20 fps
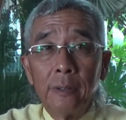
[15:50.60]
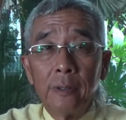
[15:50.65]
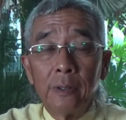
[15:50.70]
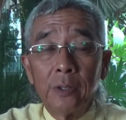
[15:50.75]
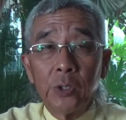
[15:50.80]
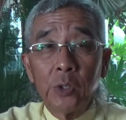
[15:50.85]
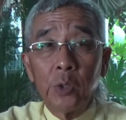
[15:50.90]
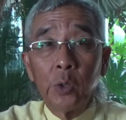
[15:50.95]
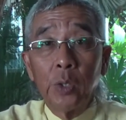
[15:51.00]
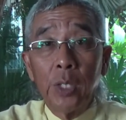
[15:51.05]

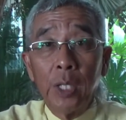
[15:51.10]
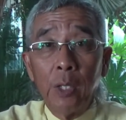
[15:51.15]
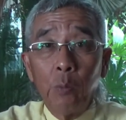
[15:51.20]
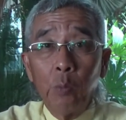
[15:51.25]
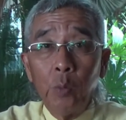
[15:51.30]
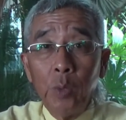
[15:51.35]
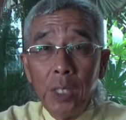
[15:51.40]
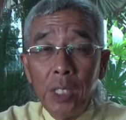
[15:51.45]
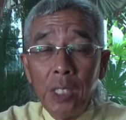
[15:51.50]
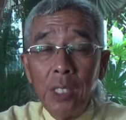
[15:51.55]
so that
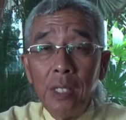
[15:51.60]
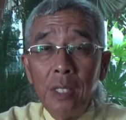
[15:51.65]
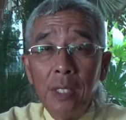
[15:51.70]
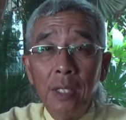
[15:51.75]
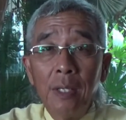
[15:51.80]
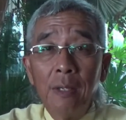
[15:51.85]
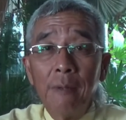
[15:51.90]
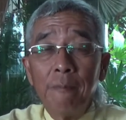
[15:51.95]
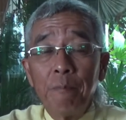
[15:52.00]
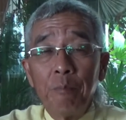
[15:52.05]
we
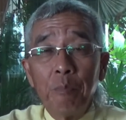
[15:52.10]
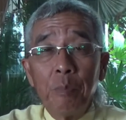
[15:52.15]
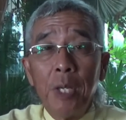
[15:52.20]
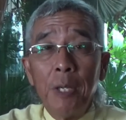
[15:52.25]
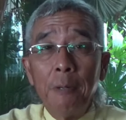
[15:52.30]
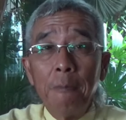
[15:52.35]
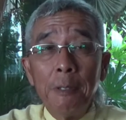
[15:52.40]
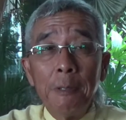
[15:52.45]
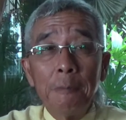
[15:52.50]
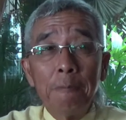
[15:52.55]

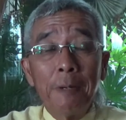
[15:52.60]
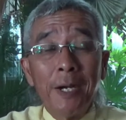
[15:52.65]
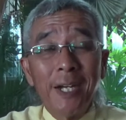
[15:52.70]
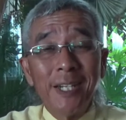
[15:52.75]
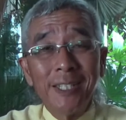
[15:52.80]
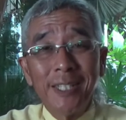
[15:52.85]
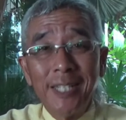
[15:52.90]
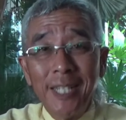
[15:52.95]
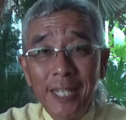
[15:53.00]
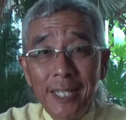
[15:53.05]
may be
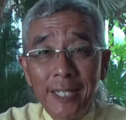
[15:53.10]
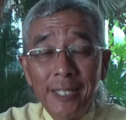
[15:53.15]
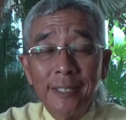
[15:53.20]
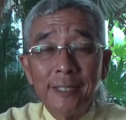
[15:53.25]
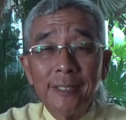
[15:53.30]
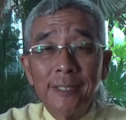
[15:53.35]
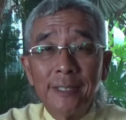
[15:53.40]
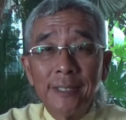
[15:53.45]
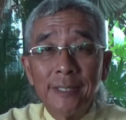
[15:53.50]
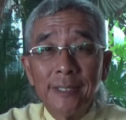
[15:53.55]

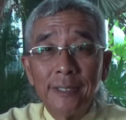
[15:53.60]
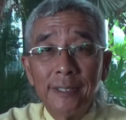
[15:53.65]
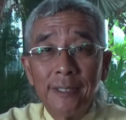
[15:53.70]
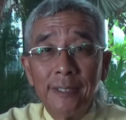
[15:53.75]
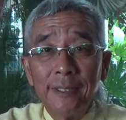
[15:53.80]
partakers